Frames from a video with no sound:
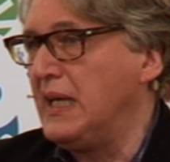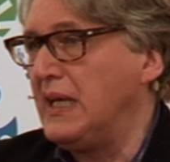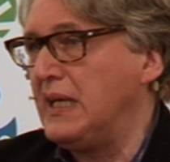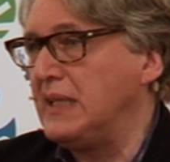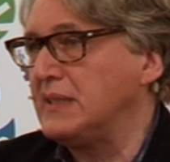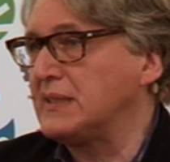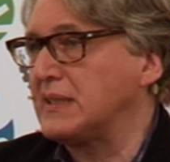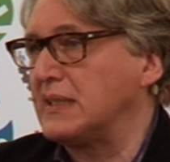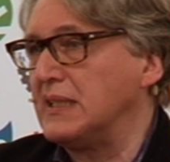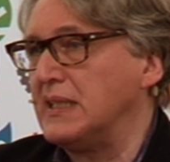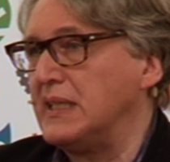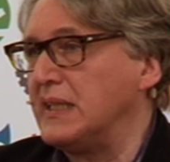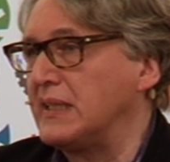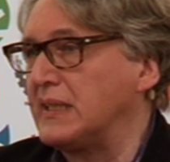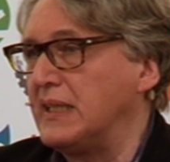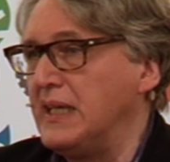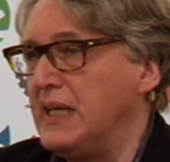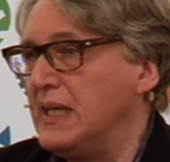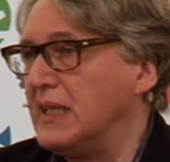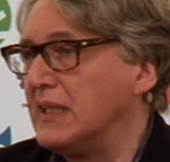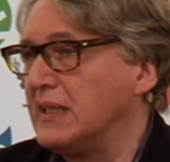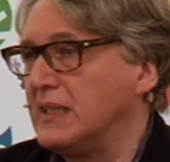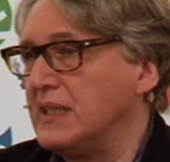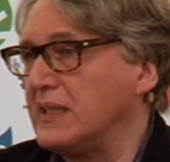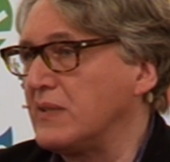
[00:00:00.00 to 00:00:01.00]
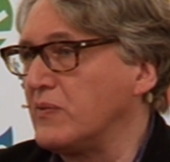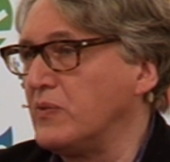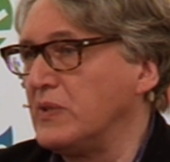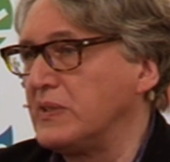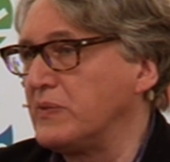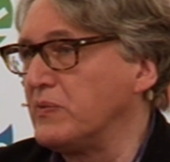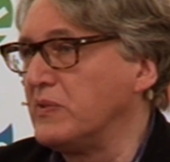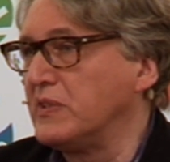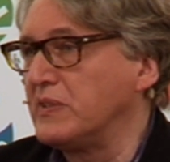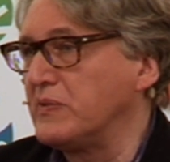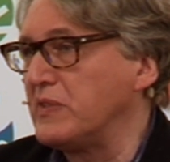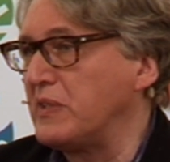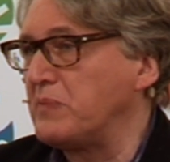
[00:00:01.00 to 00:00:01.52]
it's like
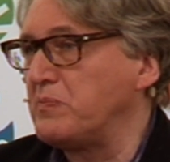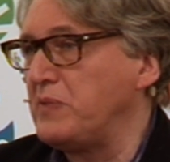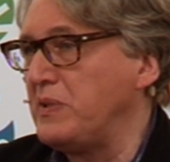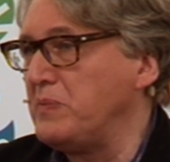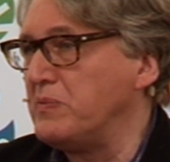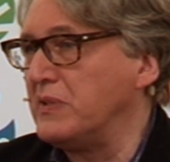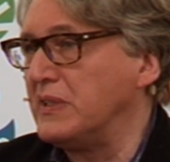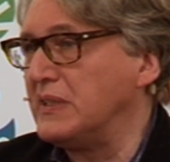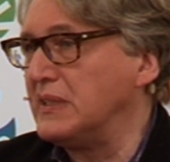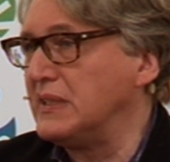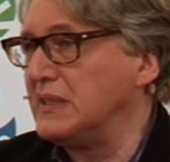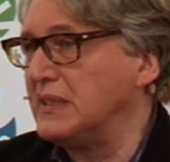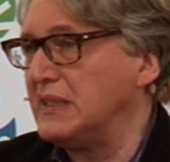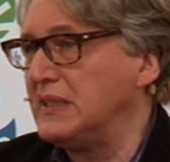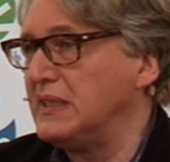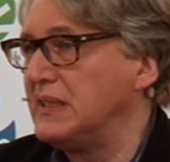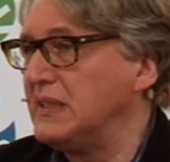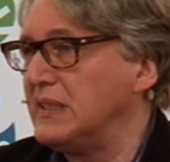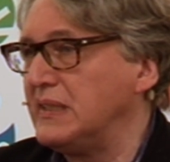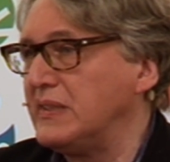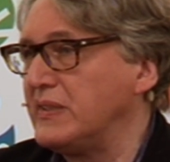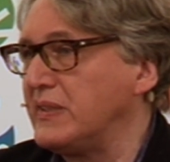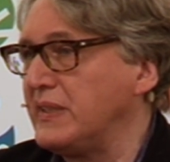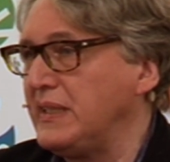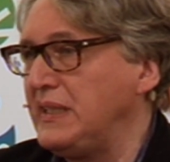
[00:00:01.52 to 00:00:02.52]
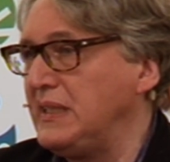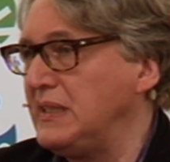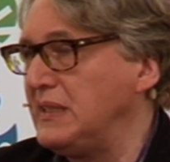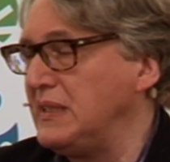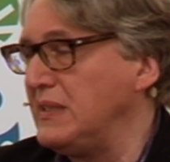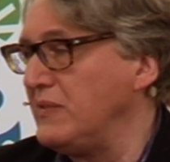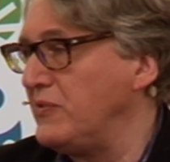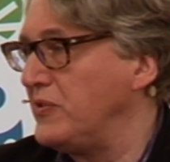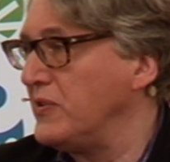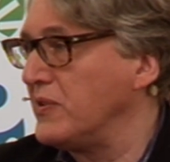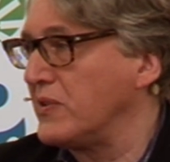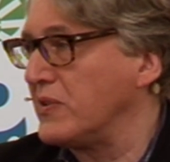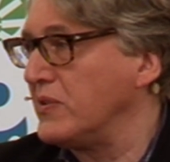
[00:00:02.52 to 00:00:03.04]
what people read
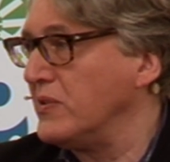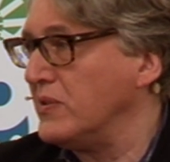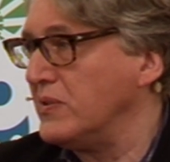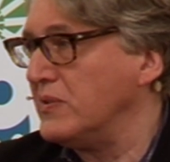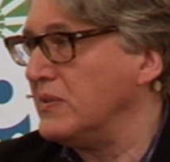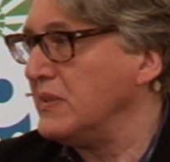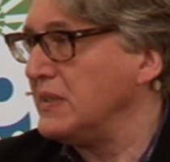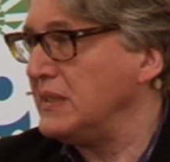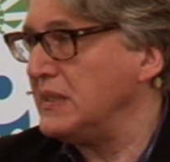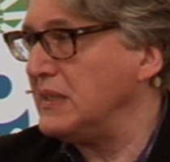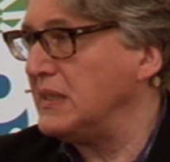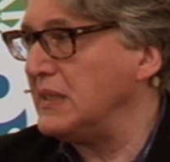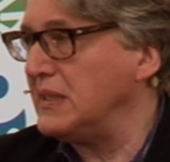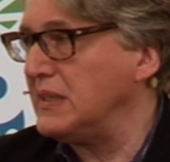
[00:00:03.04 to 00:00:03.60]
in Foucault,